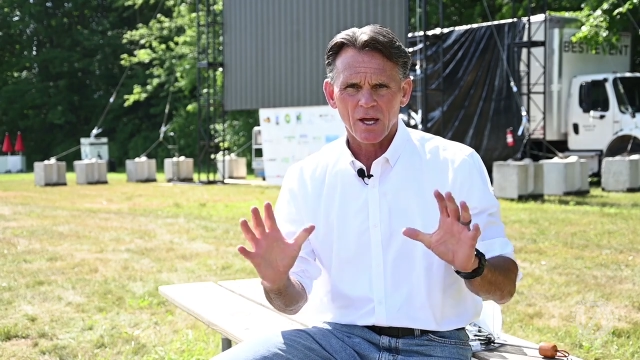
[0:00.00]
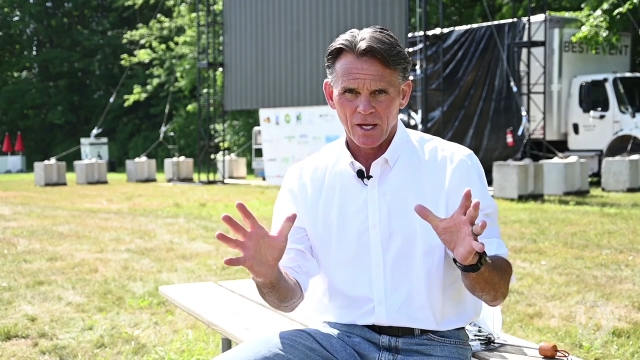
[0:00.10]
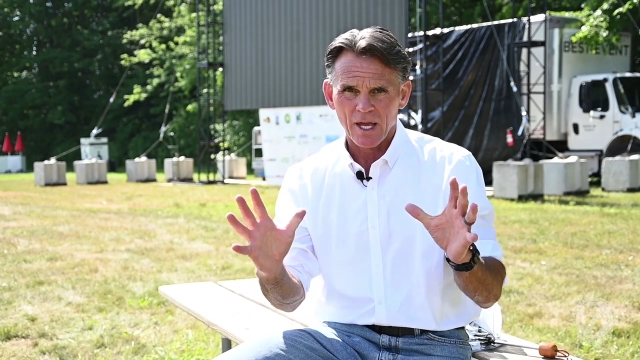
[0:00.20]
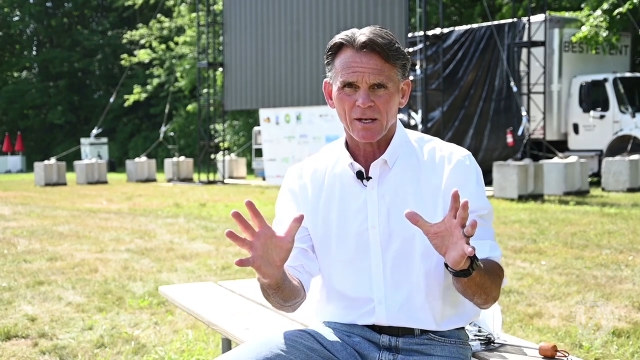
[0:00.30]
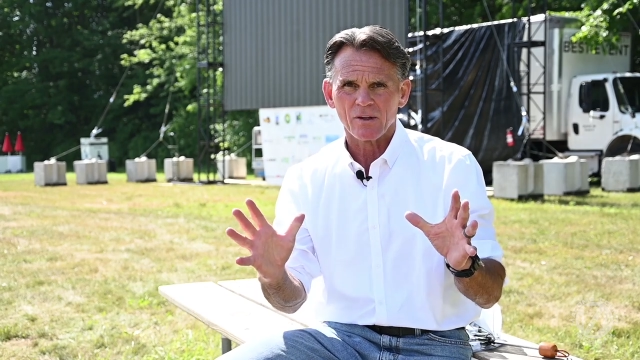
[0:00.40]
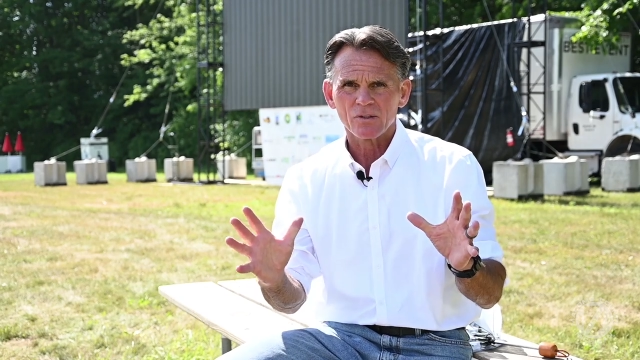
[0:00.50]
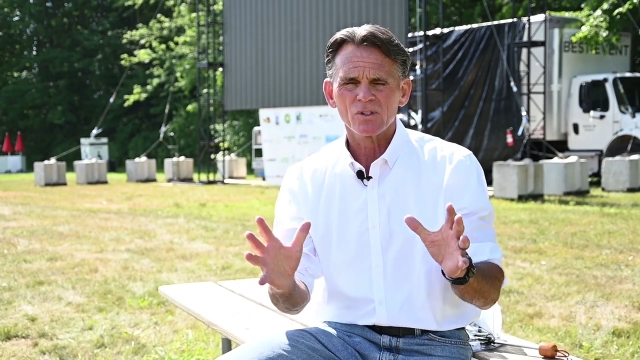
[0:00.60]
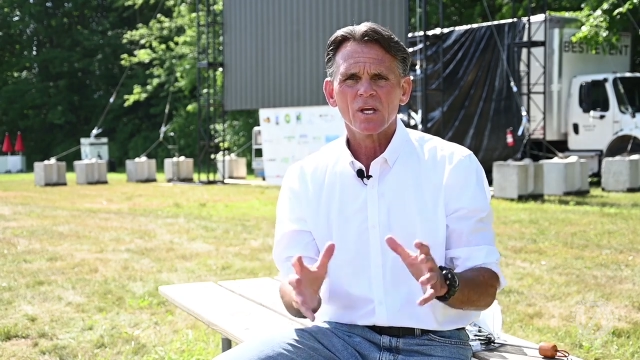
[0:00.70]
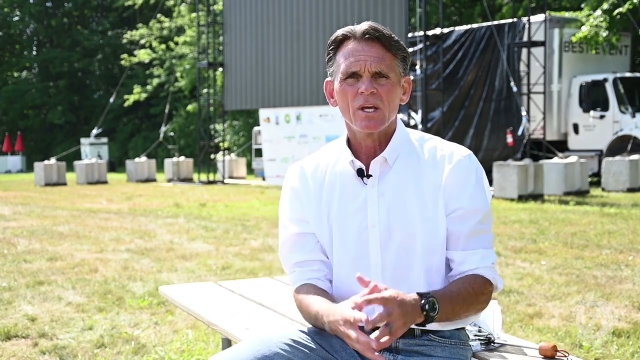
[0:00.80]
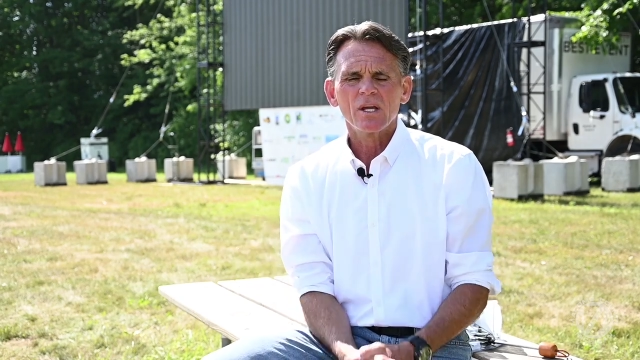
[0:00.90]
ahead of
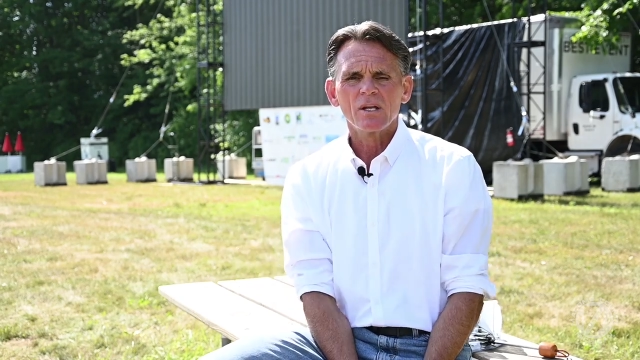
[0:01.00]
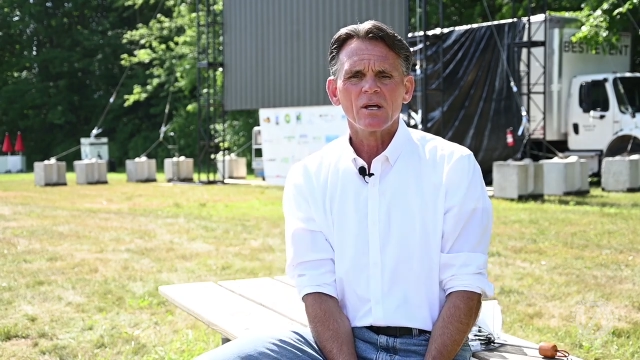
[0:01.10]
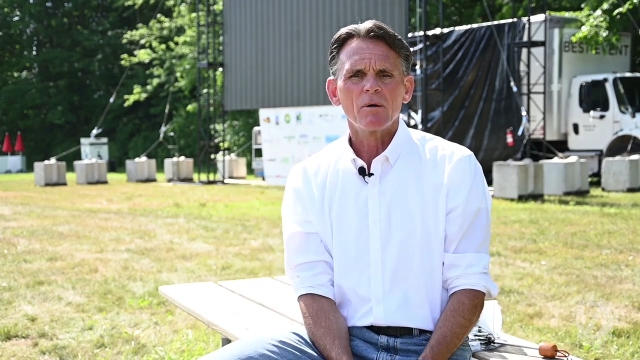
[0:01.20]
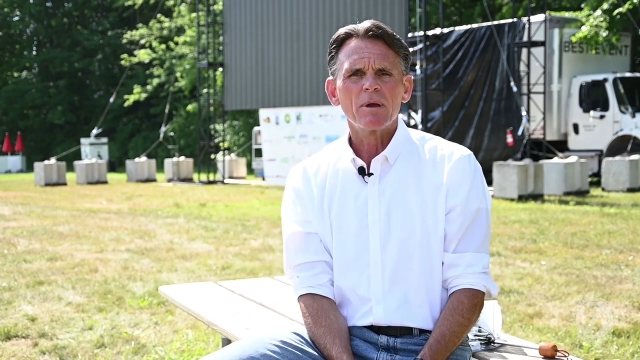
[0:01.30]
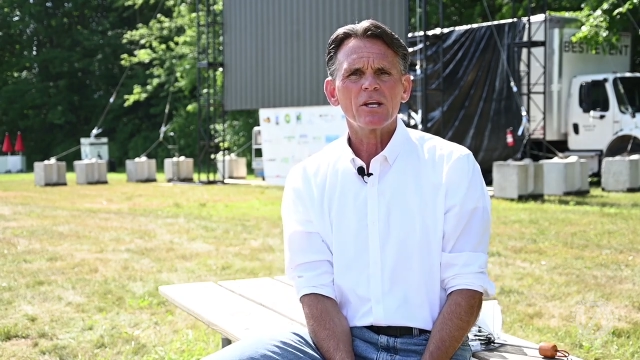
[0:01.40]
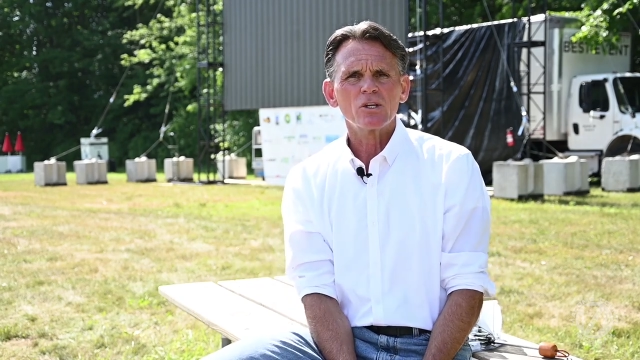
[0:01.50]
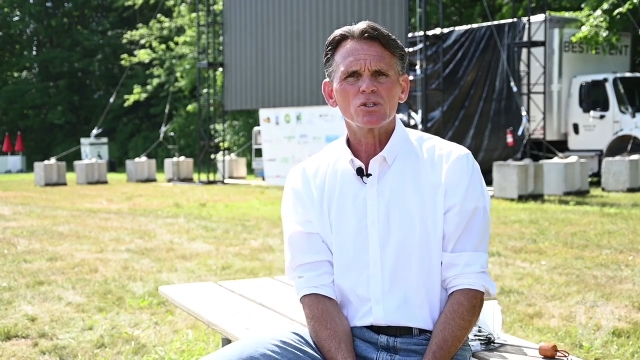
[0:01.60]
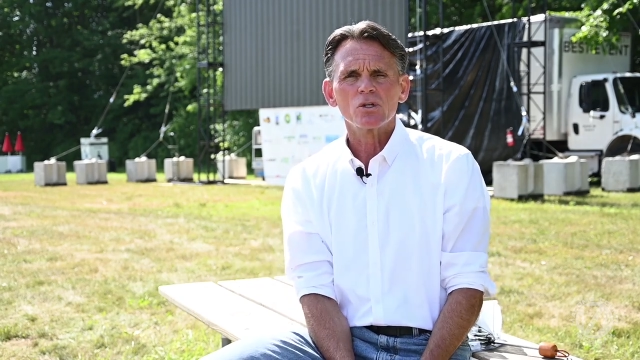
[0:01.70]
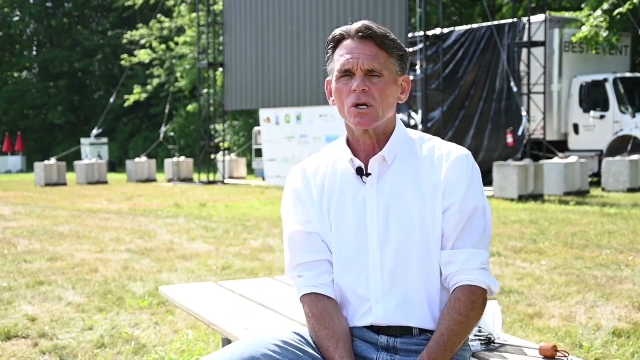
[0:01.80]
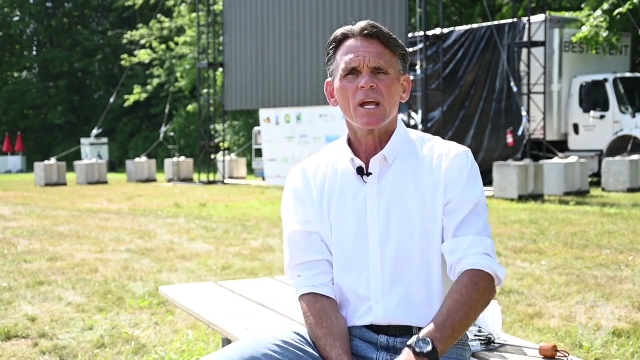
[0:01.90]
this and uh, making
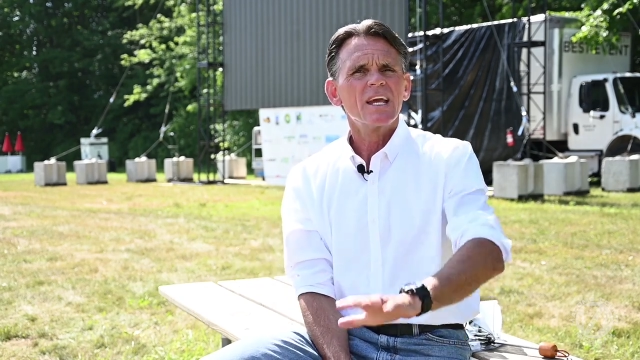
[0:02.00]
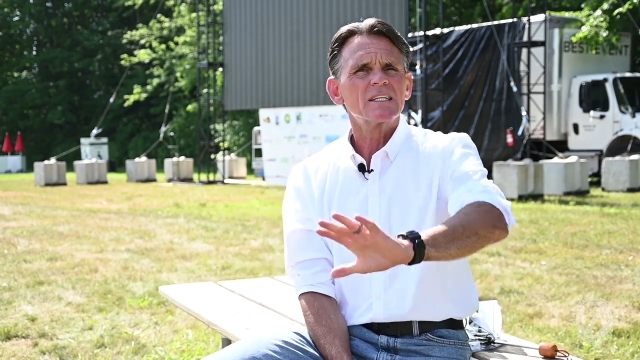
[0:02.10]
sure.